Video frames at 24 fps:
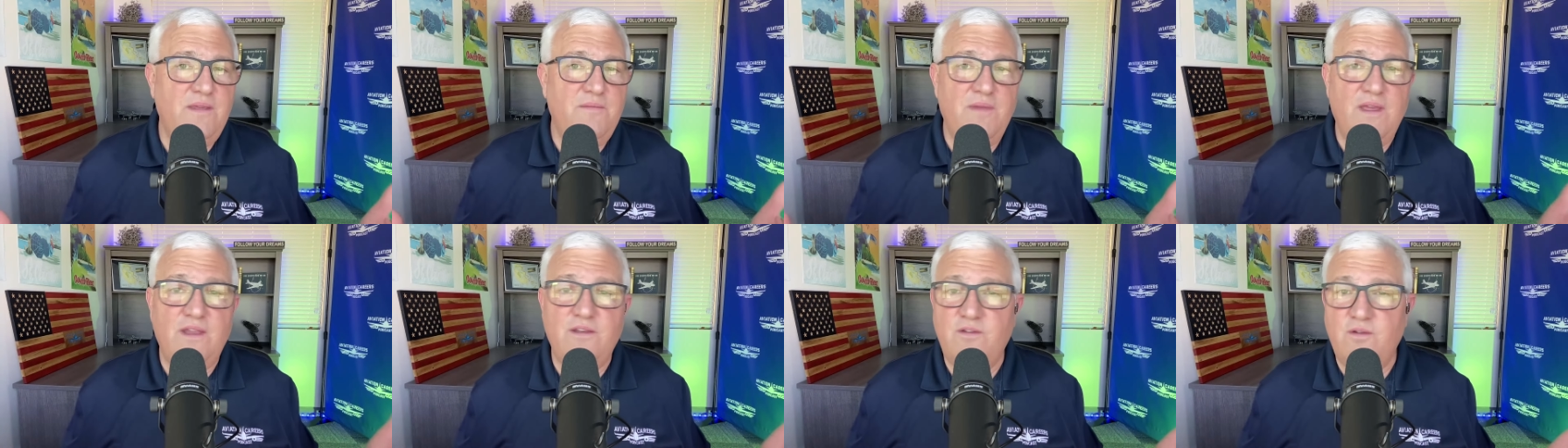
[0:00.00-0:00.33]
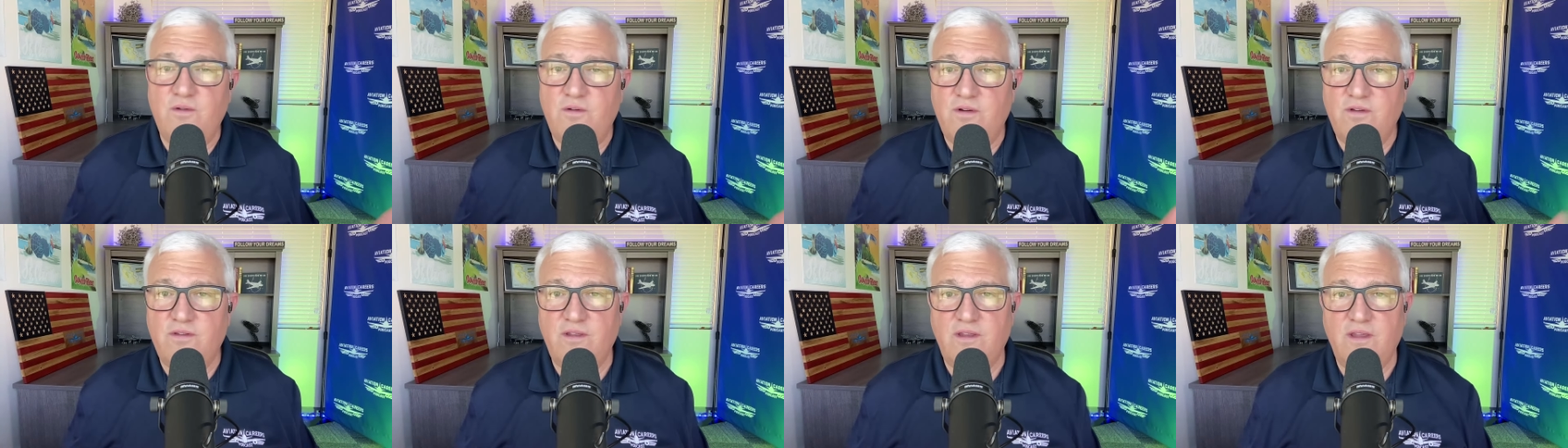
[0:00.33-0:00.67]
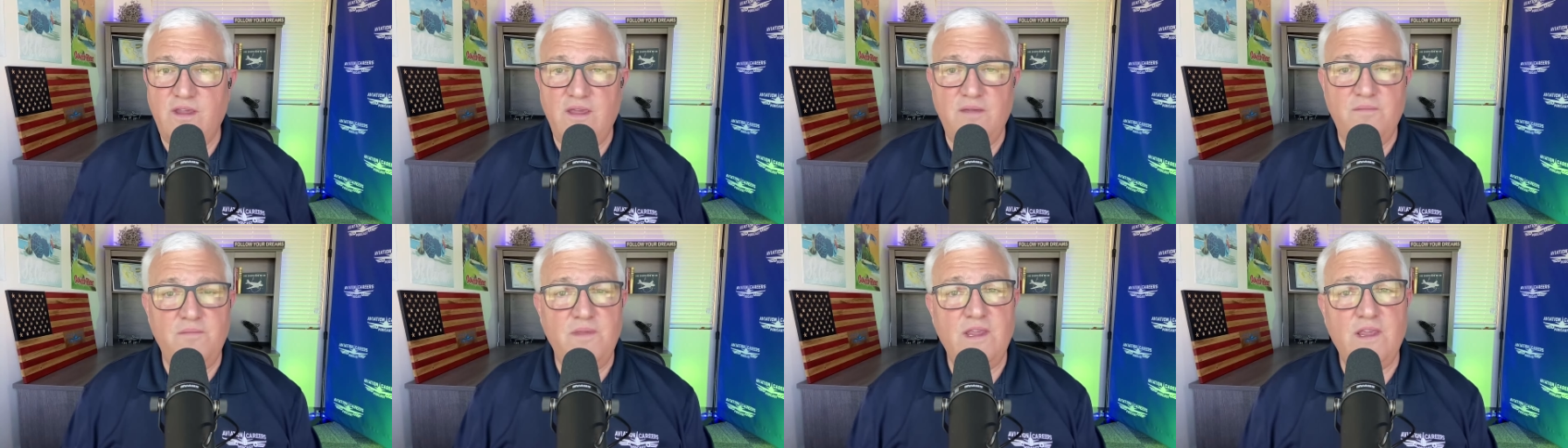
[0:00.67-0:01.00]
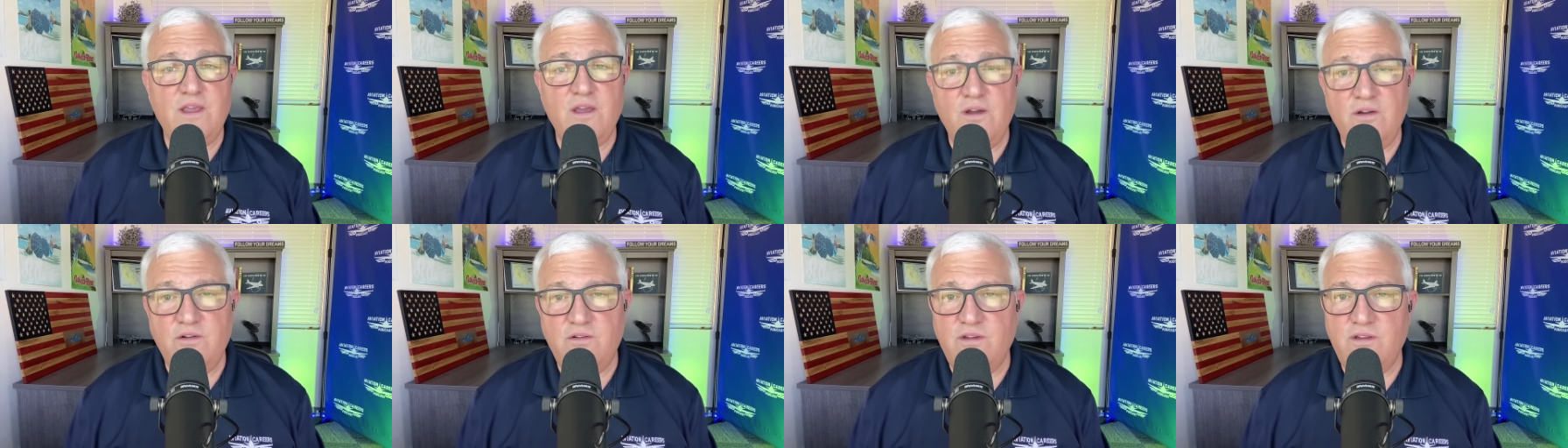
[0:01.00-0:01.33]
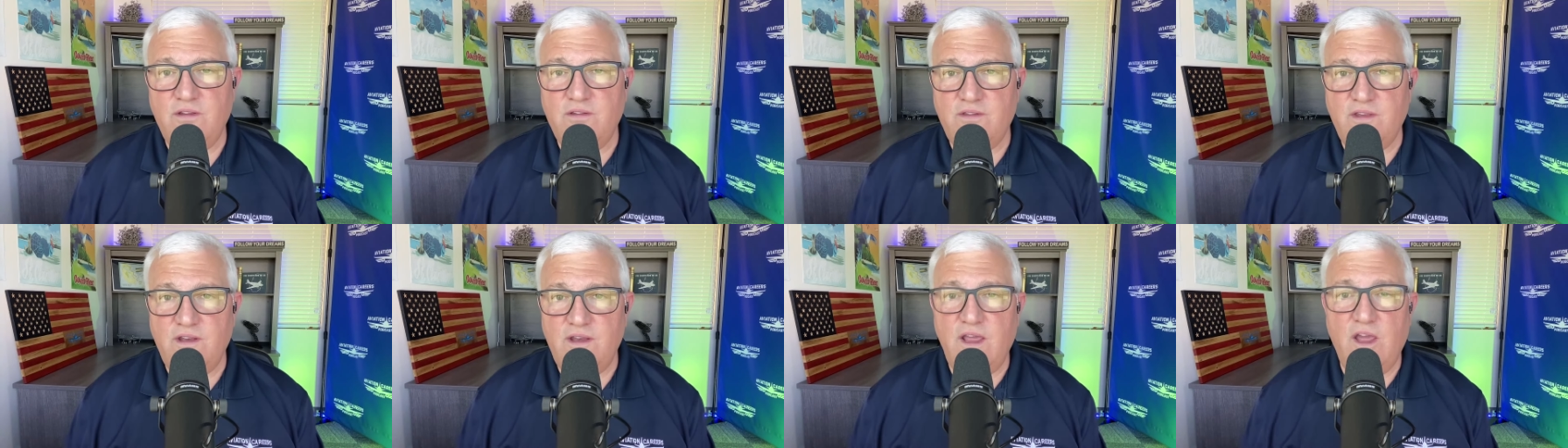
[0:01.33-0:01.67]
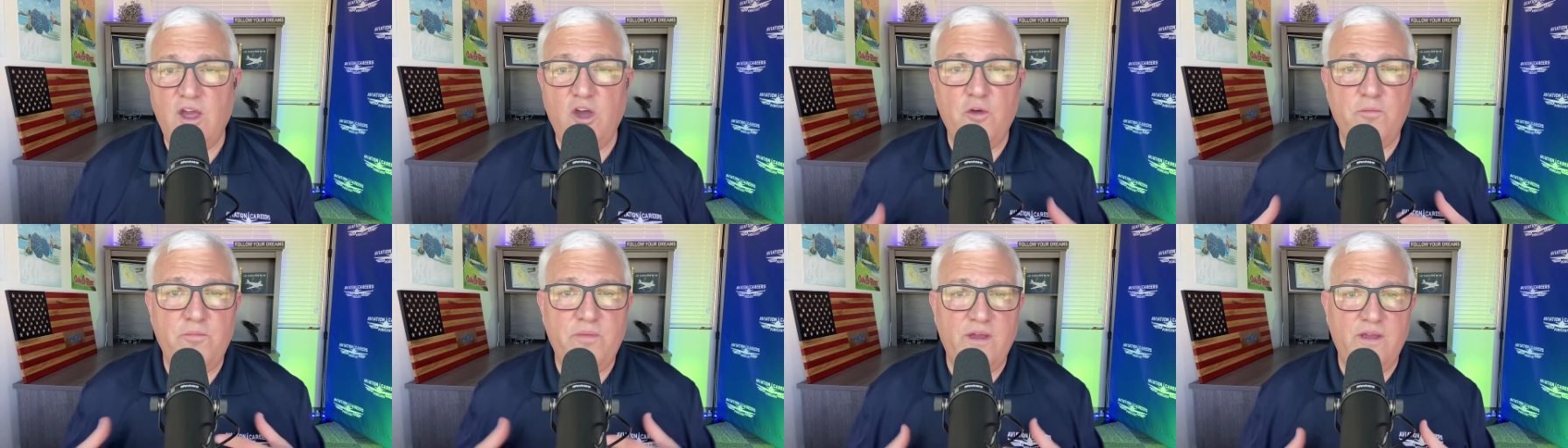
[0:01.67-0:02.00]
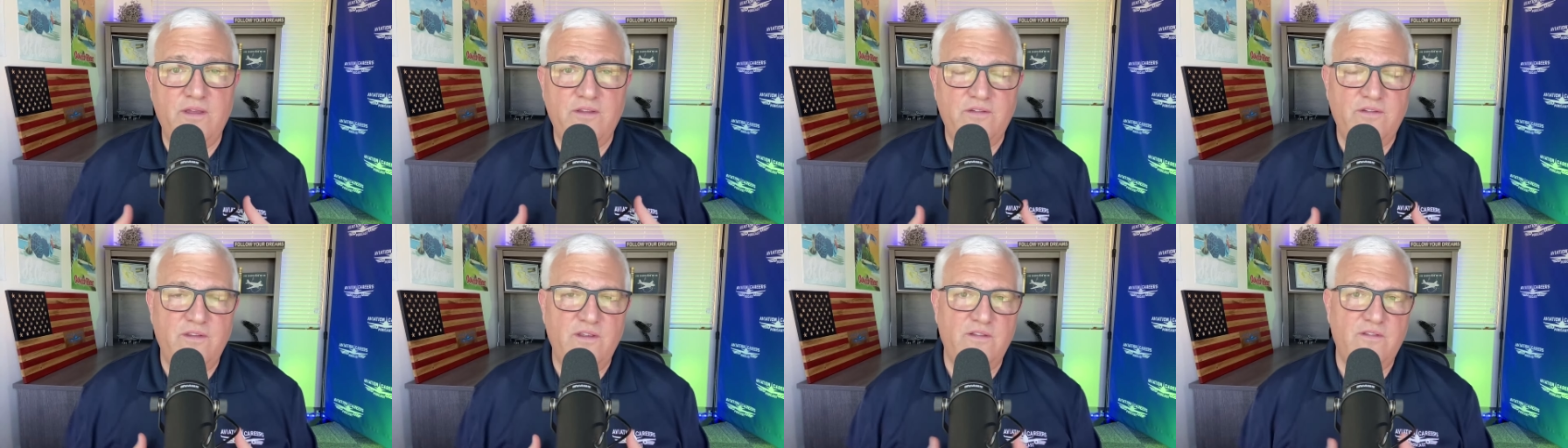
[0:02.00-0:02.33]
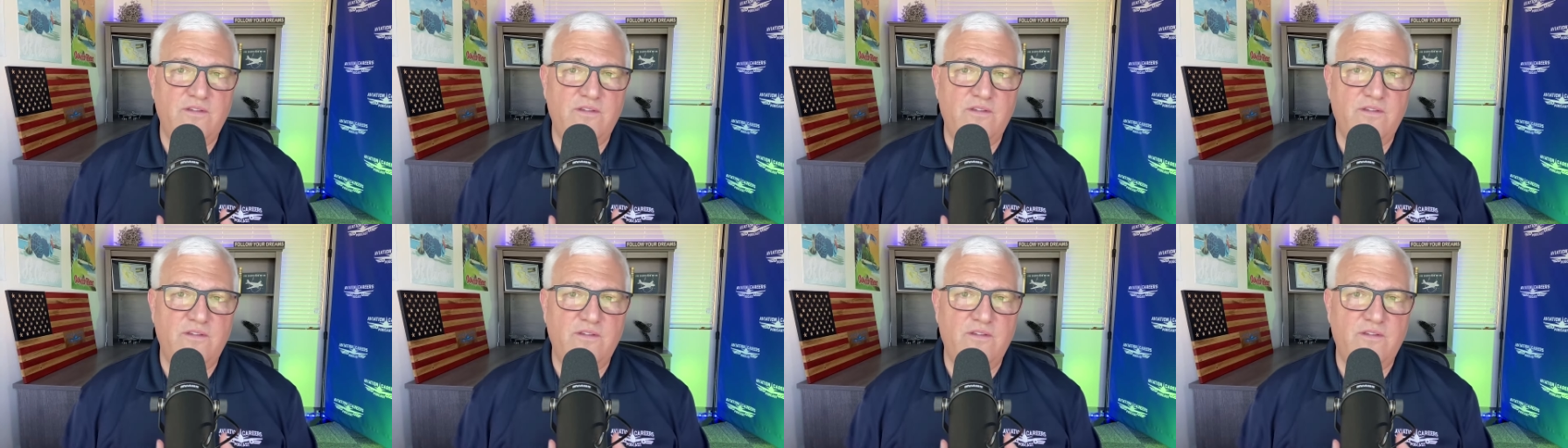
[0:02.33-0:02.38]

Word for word: mentors and can be coaches and help us.